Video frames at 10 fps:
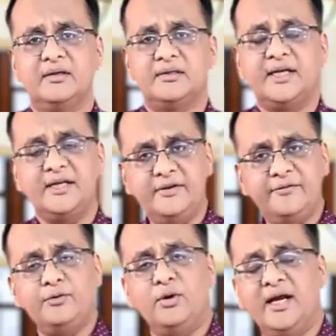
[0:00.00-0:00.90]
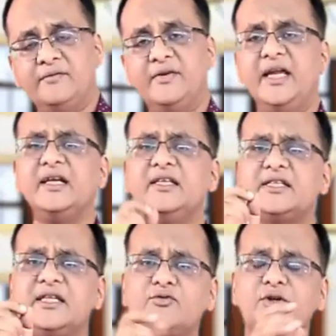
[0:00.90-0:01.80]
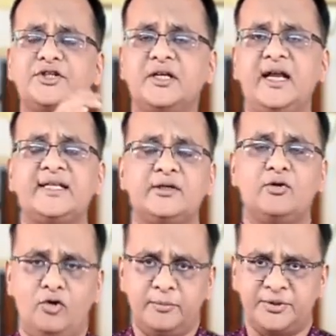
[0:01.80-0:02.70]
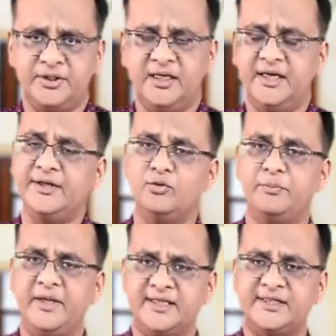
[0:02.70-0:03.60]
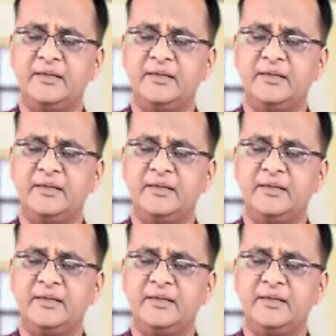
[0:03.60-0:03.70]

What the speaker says: that if you have English literature as optional in UPSC,